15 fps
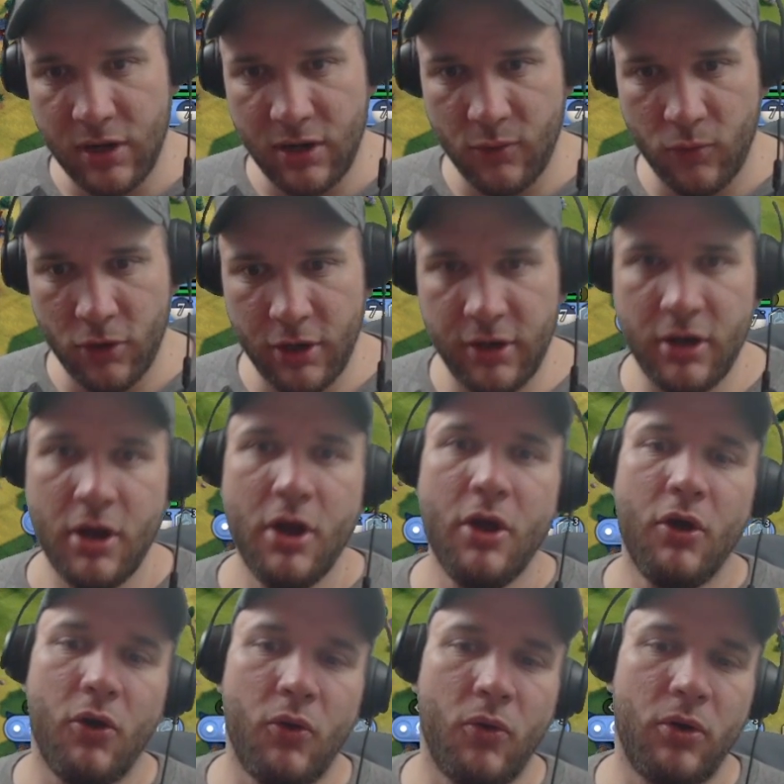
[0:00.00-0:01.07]
and a wood,
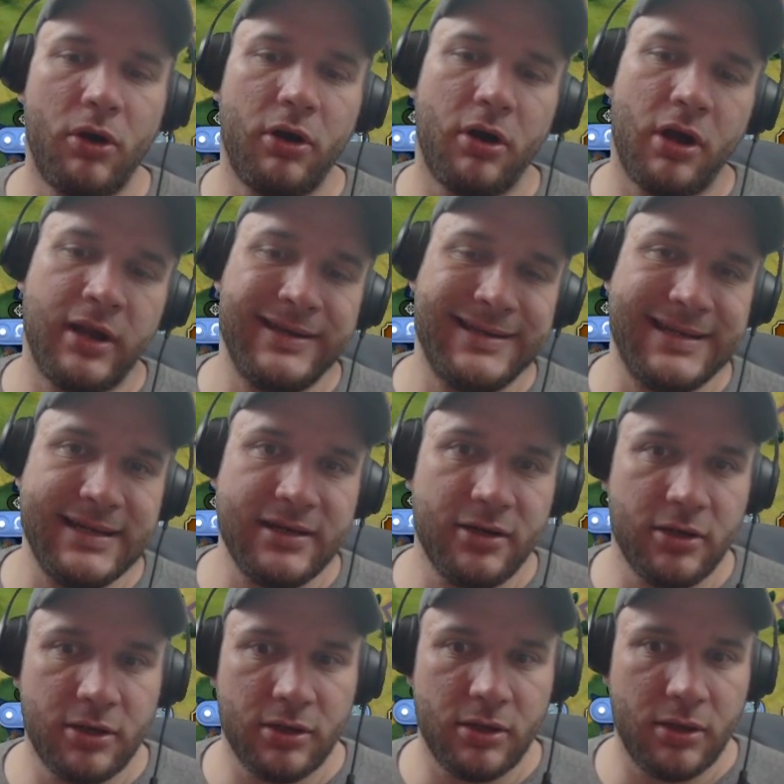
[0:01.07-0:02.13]
or a
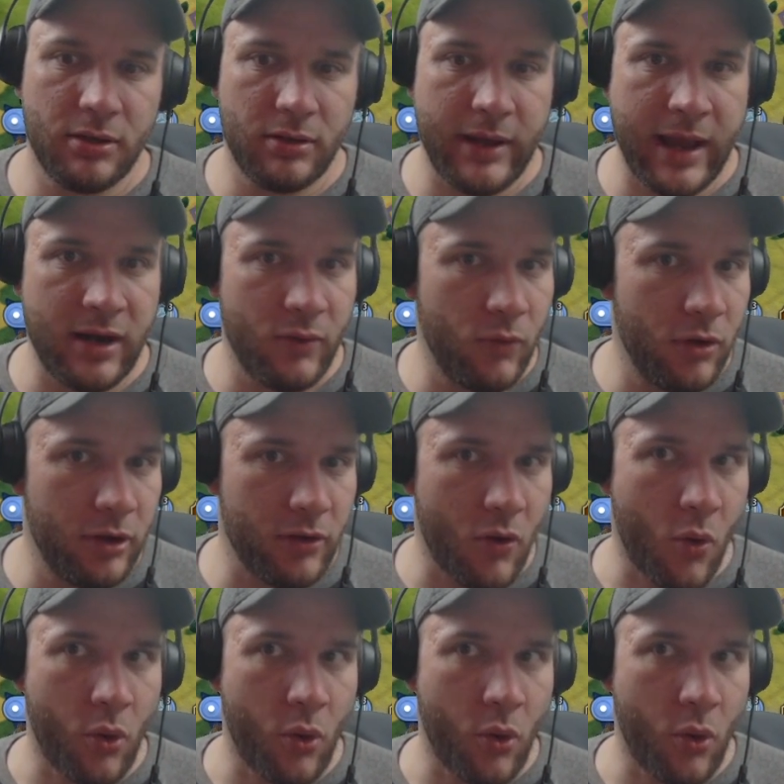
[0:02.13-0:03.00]
deer and a wood,